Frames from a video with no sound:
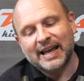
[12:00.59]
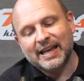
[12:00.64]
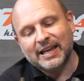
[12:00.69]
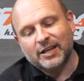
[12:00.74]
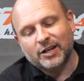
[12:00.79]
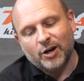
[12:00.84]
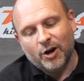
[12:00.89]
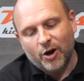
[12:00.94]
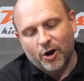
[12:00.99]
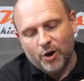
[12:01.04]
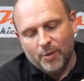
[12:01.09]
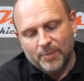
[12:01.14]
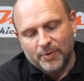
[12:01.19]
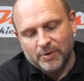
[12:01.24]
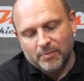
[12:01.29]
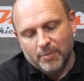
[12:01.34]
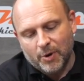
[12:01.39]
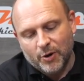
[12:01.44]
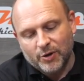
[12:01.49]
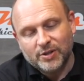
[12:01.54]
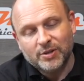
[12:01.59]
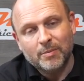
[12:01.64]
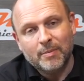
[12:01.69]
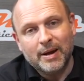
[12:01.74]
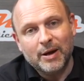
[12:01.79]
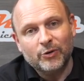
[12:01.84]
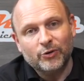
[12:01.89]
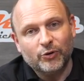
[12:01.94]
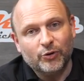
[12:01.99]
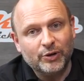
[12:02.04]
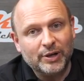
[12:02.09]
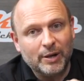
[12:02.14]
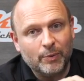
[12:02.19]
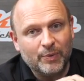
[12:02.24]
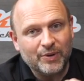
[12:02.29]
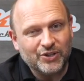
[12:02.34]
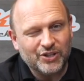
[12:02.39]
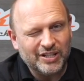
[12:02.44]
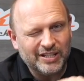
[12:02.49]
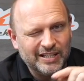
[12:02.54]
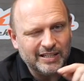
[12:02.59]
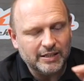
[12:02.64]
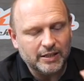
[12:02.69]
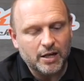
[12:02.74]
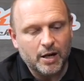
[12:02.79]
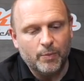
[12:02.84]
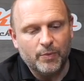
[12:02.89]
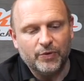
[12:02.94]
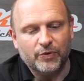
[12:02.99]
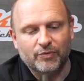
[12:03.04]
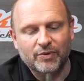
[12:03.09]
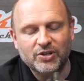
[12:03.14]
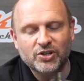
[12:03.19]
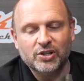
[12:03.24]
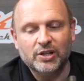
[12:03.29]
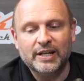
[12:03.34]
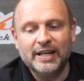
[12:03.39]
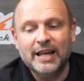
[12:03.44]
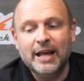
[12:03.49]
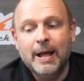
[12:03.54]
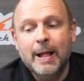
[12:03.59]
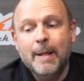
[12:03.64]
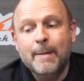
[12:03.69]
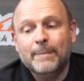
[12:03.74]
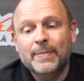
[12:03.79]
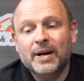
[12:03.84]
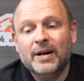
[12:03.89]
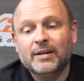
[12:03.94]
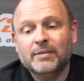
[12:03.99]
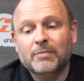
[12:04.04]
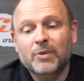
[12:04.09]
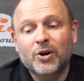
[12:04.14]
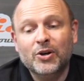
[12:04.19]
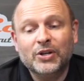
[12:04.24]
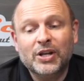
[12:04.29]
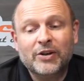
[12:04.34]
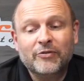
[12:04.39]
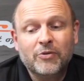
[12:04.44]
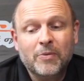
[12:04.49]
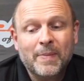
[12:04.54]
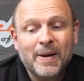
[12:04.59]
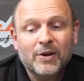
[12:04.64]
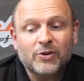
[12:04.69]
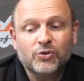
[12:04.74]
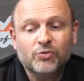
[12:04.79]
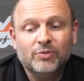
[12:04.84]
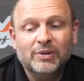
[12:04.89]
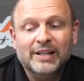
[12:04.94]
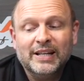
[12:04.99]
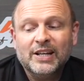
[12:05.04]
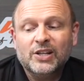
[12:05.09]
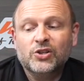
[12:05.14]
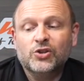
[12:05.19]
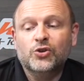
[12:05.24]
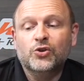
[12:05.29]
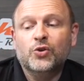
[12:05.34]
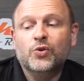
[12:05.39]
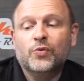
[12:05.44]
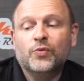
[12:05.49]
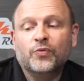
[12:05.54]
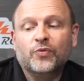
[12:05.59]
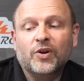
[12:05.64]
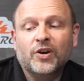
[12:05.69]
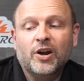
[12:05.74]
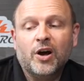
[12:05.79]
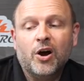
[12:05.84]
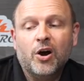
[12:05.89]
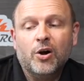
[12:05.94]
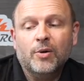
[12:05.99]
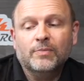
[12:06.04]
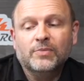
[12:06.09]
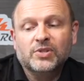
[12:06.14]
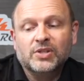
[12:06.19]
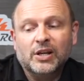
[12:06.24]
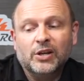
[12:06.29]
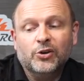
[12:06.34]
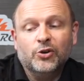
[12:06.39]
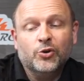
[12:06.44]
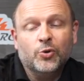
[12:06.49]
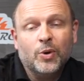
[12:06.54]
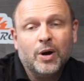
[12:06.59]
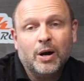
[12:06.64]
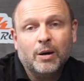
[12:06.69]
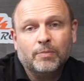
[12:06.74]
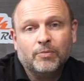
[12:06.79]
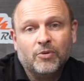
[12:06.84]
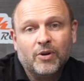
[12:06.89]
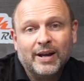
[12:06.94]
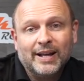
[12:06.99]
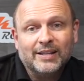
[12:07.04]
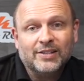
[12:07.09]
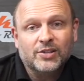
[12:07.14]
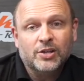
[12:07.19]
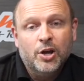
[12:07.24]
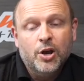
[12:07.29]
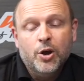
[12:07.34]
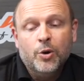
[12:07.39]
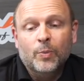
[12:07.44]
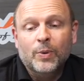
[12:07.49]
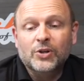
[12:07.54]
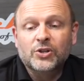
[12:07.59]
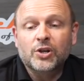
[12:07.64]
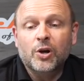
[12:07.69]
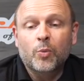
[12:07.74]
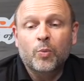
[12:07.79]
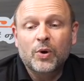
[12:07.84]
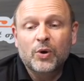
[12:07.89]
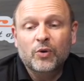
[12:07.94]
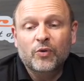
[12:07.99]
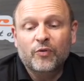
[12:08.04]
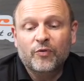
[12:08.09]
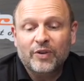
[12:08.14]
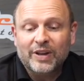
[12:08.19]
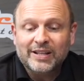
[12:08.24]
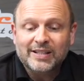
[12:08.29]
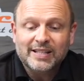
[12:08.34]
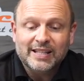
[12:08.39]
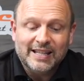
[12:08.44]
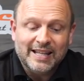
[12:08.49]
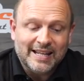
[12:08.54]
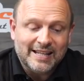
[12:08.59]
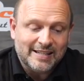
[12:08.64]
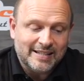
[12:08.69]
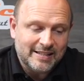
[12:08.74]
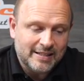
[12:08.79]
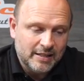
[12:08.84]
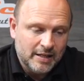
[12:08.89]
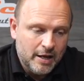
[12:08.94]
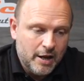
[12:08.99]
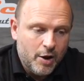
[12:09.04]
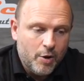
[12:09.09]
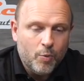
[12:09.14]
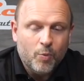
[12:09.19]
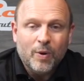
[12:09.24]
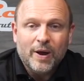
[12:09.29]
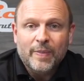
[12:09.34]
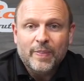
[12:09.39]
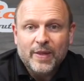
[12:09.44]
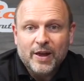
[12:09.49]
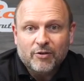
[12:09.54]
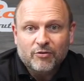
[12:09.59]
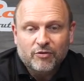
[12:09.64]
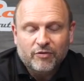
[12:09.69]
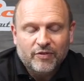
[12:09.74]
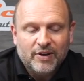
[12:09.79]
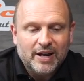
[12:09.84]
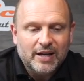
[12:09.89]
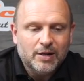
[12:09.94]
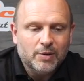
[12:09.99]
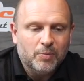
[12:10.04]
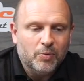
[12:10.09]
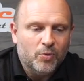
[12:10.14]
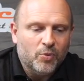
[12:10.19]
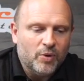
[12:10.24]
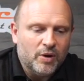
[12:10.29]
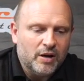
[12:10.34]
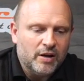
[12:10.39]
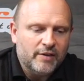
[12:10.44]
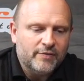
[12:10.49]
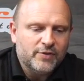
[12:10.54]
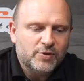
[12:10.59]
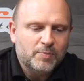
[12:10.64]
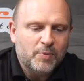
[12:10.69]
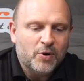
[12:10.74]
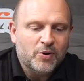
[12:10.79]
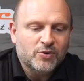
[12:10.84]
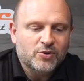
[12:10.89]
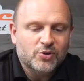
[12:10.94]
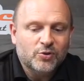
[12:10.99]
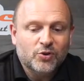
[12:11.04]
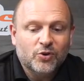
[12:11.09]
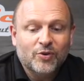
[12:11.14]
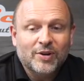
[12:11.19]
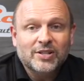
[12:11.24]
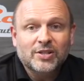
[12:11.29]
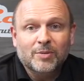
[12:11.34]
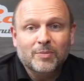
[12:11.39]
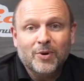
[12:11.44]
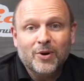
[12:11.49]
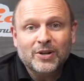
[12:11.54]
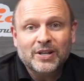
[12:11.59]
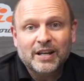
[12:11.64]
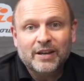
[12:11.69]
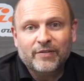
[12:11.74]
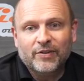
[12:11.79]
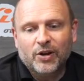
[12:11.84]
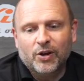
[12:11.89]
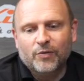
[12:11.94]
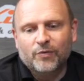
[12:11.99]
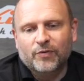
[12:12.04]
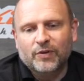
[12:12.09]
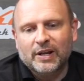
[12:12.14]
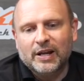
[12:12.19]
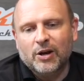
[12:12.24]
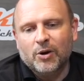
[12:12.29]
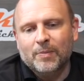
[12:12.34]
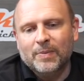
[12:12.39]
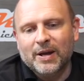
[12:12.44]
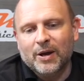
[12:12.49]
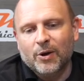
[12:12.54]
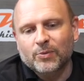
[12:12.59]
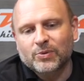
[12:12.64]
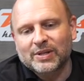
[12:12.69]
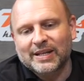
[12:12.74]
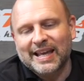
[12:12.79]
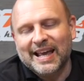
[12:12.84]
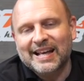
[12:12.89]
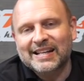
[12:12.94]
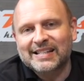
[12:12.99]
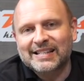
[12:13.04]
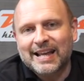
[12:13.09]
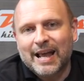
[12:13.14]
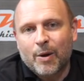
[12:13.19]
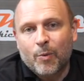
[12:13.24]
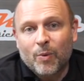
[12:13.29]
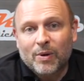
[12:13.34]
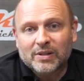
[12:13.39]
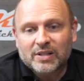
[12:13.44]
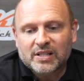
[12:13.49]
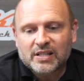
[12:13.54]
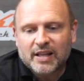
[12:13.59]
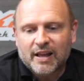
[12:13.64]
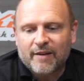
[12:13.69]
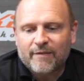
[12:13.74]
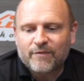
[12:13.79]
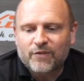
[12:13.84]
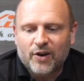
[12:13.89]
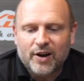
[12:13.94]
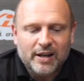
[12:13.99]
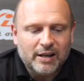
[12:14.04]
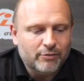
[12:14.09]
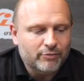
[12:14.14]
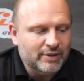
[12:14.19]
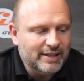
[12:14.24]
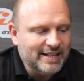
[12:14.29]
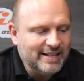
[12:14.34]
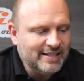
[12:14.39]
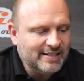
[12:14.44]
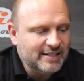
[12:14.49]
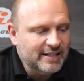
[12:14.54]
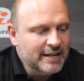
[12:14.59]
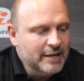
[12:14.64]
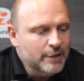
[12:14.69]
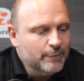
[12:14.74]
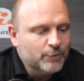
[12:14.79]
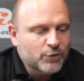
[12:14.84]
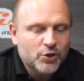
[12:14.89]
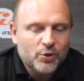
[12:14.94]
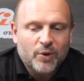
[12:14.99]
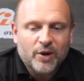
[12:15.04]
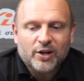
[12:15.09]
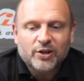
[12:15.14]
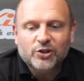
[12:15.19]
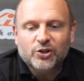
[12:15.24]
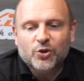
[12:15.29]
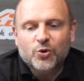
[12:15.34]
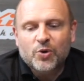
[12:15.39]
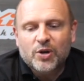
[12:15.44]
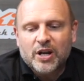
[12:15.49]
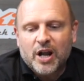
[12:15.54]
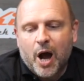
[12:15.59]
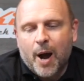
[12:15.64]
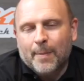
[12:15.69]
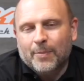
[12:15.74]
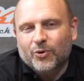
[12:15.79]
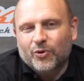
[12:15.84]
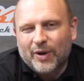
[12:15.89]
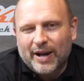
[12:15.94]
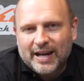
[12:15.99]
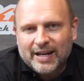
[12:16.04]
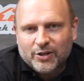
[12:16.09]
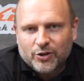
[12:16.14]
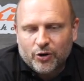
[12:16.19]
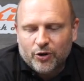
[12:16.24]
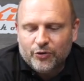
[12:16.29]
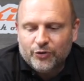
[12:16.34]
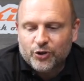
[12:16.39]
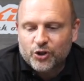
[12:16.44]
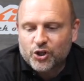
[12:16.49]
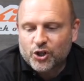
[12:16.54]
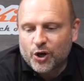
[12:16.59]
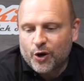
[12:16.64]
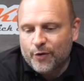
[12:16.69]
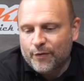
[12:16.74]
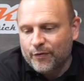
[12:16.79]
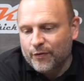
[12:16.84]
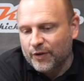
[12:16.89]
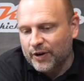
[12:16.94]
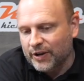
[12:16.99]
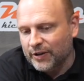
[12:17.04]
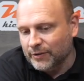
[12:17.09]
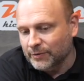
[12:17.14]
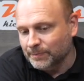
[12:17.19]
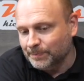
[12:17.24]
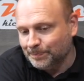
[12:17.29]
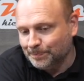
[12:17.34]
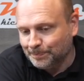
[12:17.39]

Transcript: a carbon motor mount on it, which it didn't come with originally, but Mardave are about to release new front arms and new uprights, which I will fit to this when they're available. I've spoke to Chris at Mardave, and hopefully I'll be able to get a set once they're finally released, so I can do an upgrade on the show for you.